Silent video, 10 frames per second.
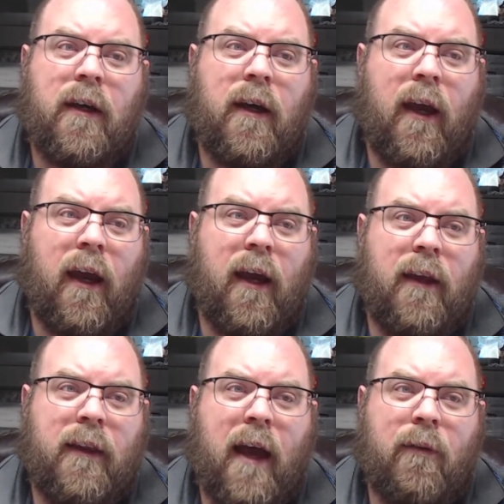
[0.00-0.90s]

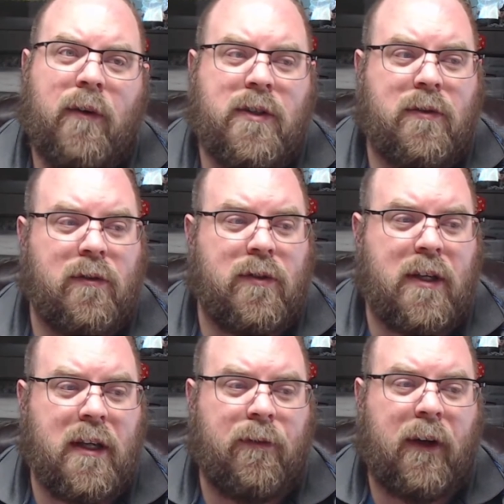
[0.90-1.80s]
And that was
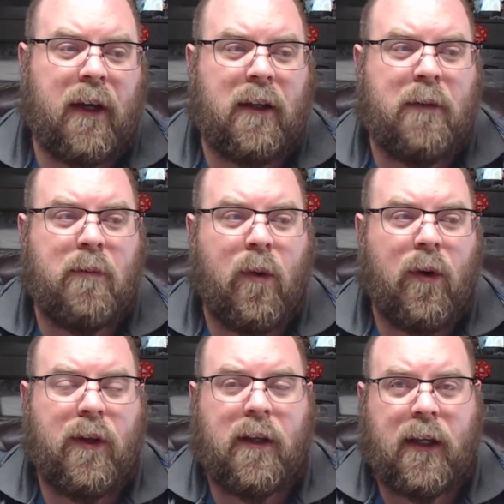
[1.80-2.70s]
significantly more
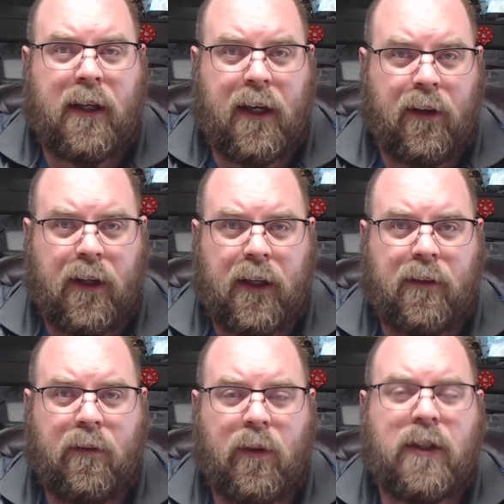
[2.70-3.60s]
than the
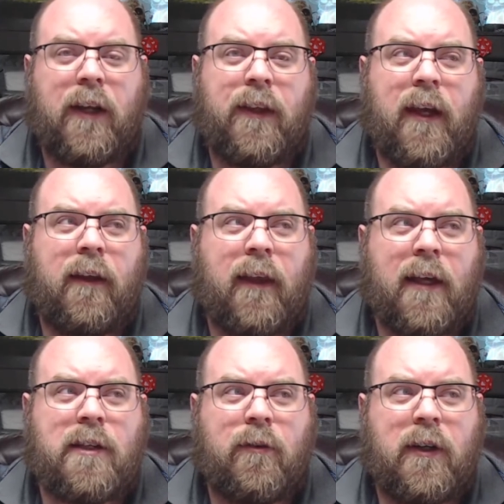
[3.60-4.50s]
killing, which I think
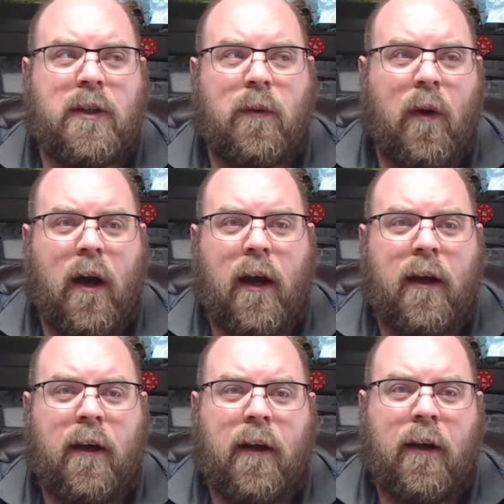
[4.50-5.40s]
that's the reason why
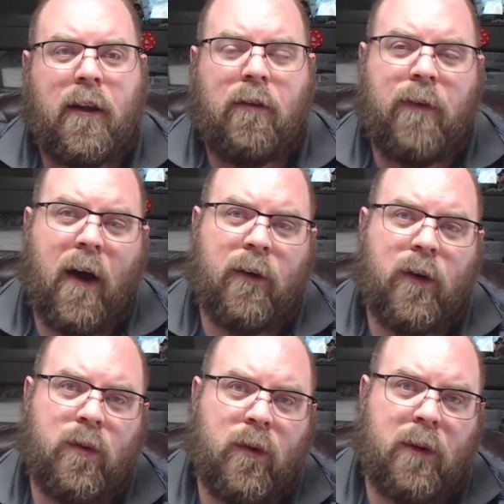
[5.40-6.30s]
the
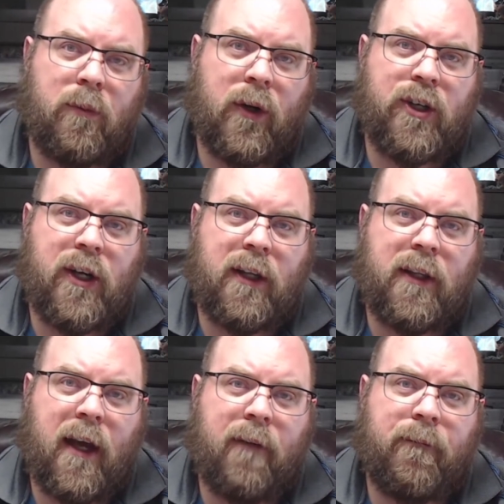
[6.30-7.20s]
founders would appreciate
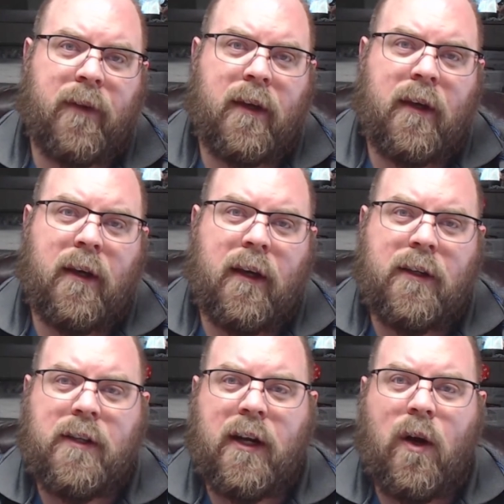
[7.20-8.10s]
that,
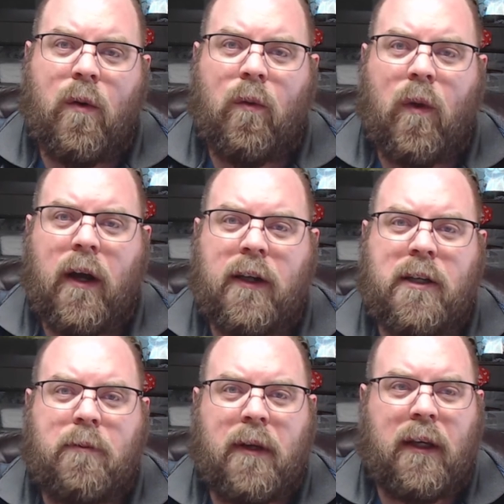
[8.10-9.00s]
is they don't want it
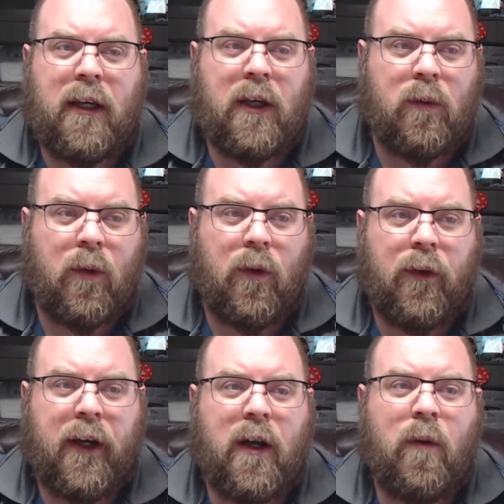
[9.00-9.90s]
to be equal.
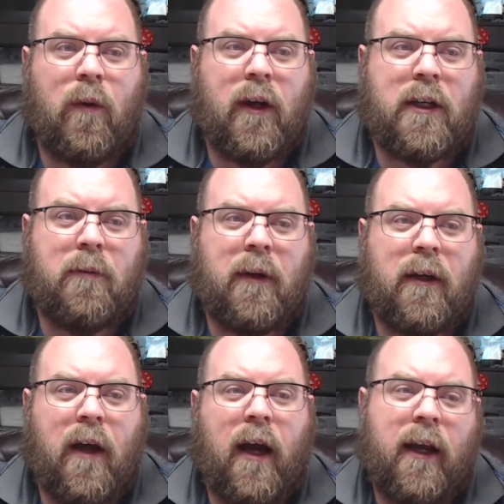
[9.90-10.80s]
They don't want it to be,
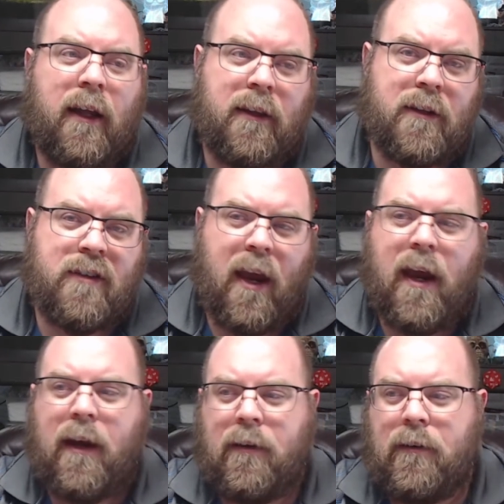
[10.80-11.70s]
I got this
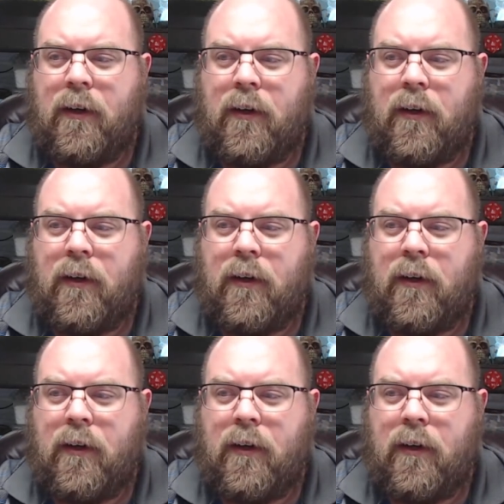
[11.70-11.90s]
and,